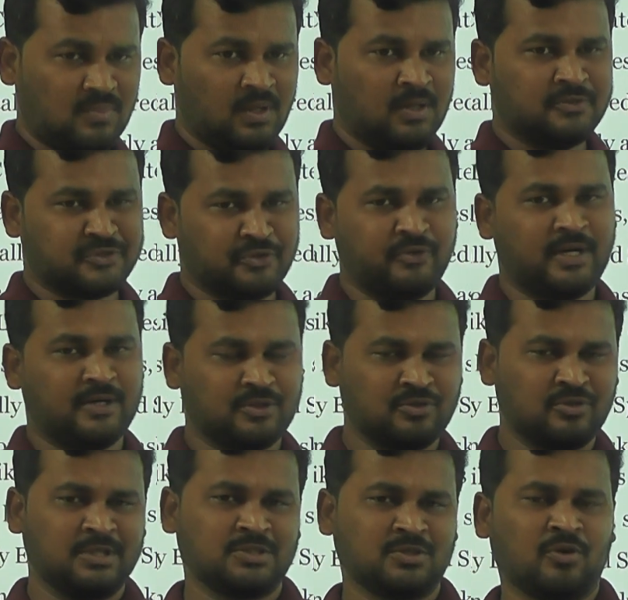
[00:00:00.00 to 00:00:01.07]
so we have to know
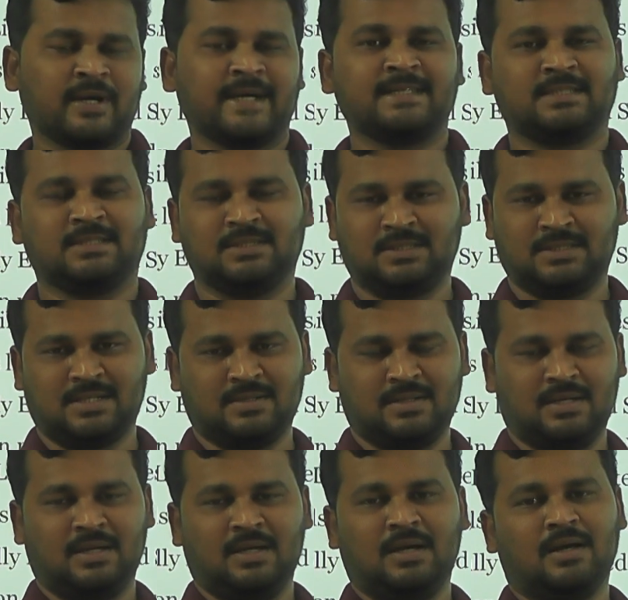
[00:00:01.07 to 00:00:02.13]
its locations,
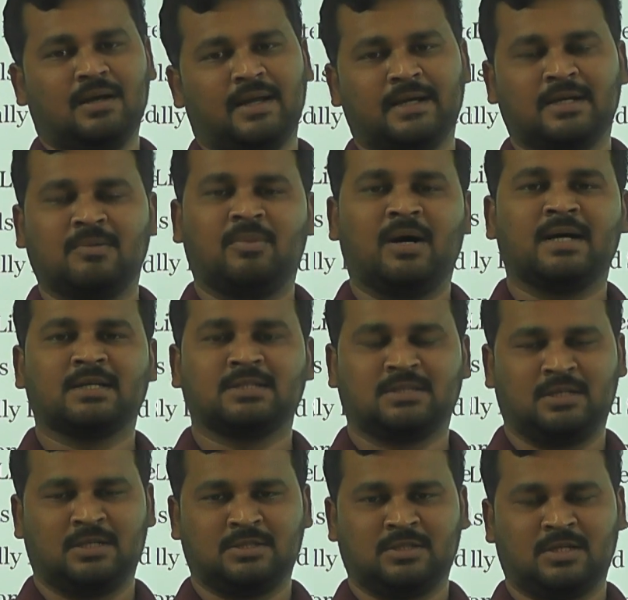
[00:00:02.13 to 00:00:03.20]
like Manas
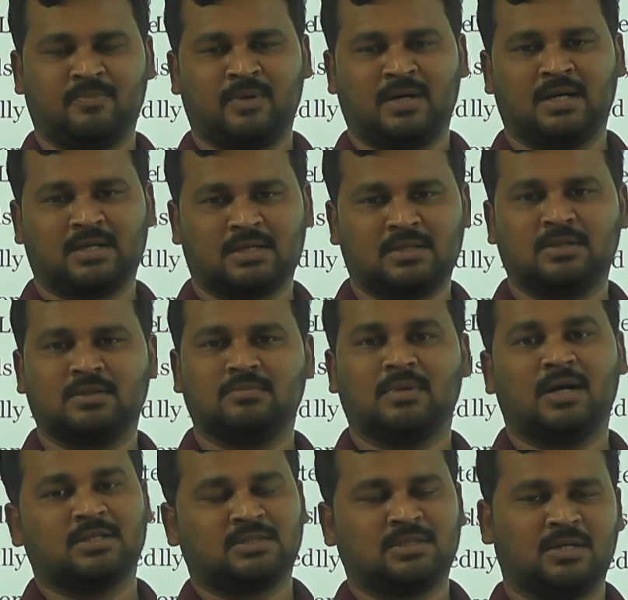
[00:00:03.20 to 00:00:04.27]
National Park,
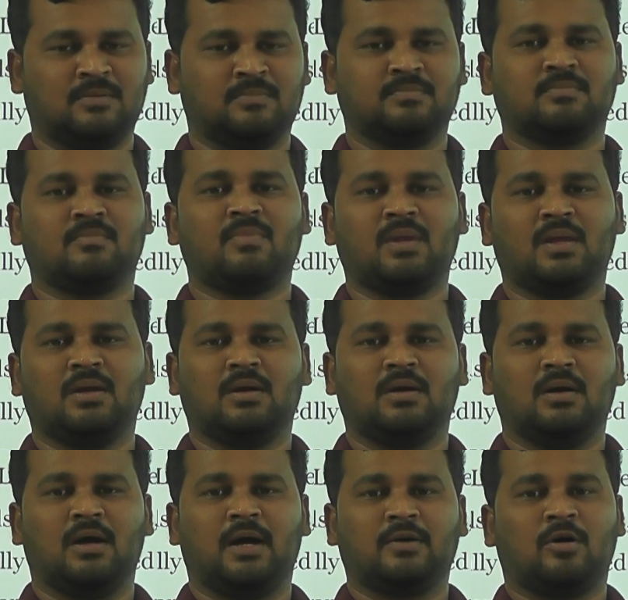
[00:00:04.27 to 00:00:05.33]
Assam,
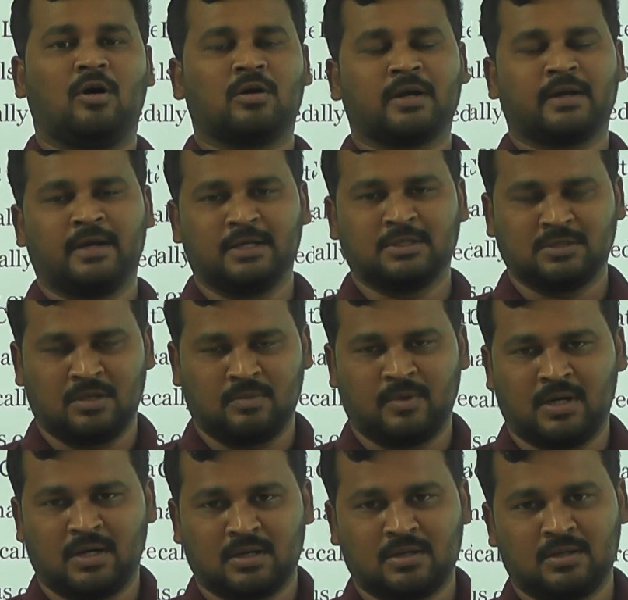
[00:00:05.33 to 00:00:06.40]
and Orang National
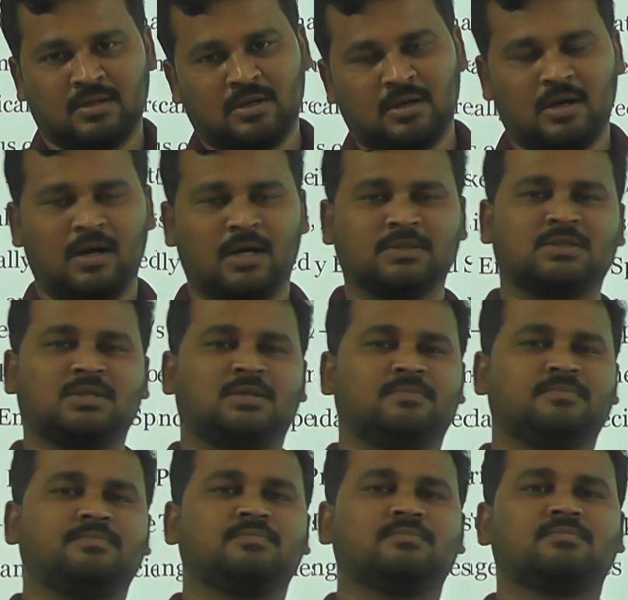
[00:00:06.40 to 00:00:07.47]
Park, Assam,